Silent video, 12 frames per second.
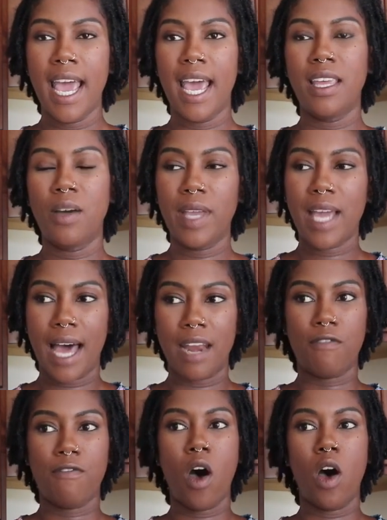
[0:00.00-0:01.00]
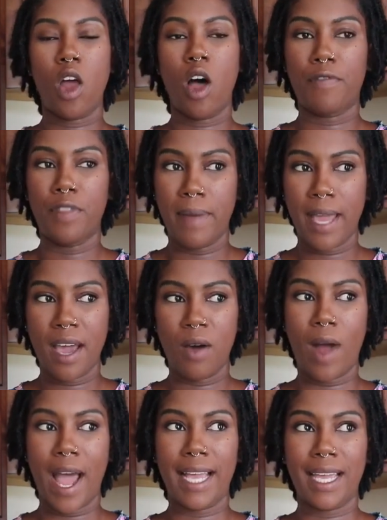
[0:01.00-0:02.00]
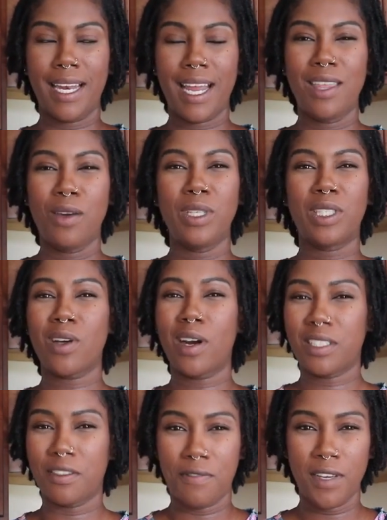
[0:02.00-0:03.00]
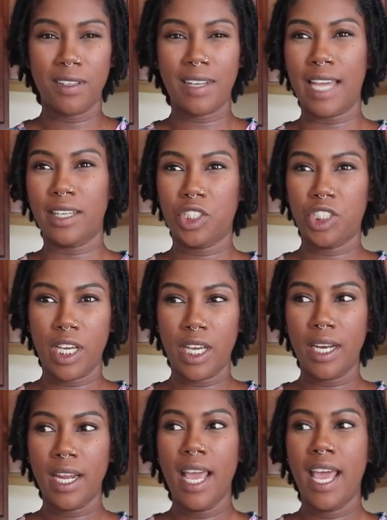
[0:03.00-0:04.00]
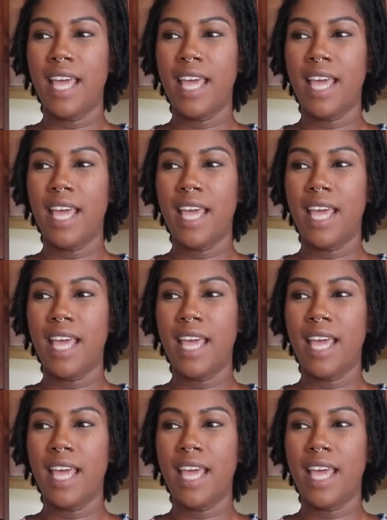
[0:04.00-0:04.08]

and then we kind of fall off the bandwagon, and then we start to feel like shit,